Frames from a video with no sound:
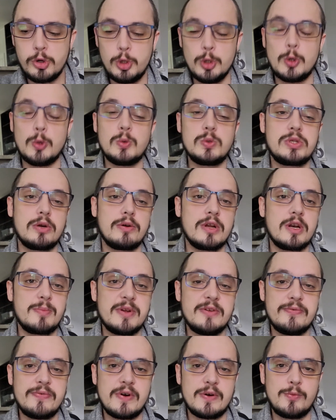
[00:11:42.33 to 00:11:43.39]
Also going to be
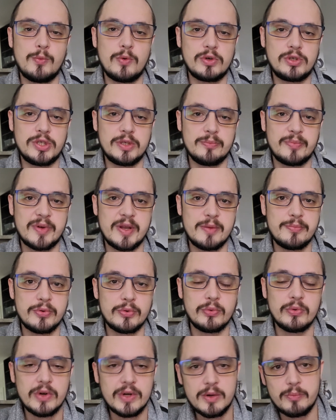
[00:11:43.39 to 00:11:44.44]
fun watching
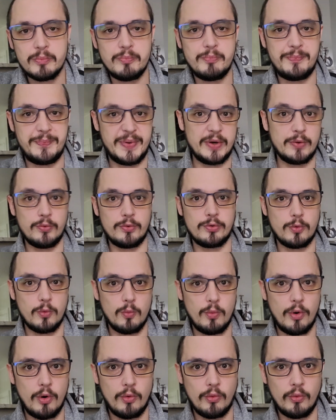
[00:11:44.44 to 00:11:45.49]
people build a
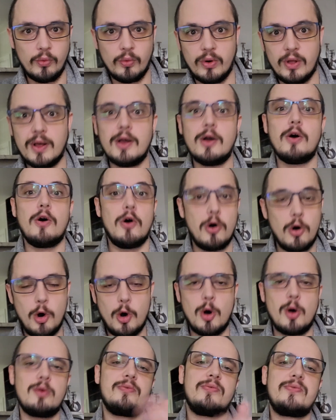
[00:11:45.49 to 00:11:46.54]
wall
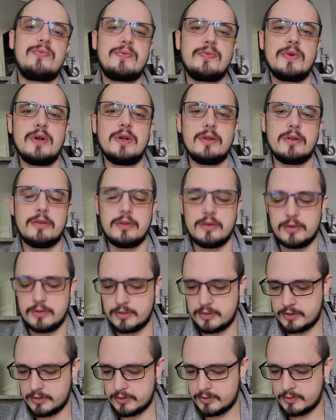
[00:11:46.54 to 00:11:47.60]
off
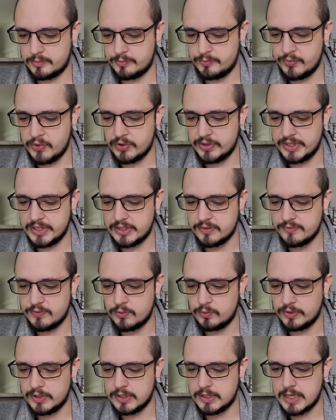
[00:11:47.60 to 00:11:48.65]
the bodies of all
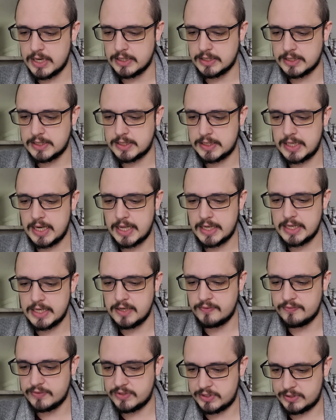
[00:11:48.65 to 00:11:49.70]
the dead
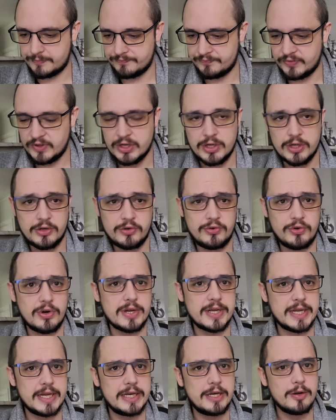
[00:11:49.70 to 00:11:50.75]
slaves. Try
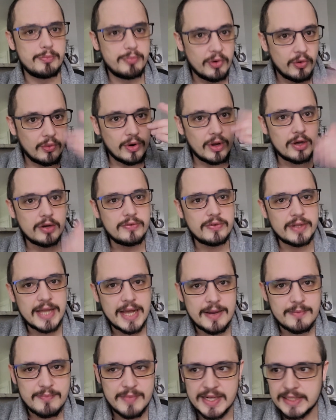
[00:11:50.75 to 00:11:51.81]
getting the ball over
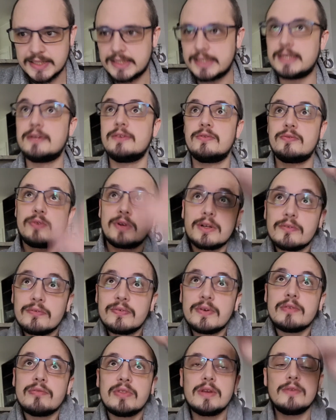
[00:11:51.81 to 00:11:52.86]
that messy fucking
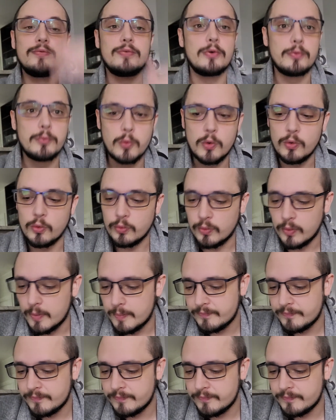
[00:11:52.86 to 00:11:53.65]
50-foot wall.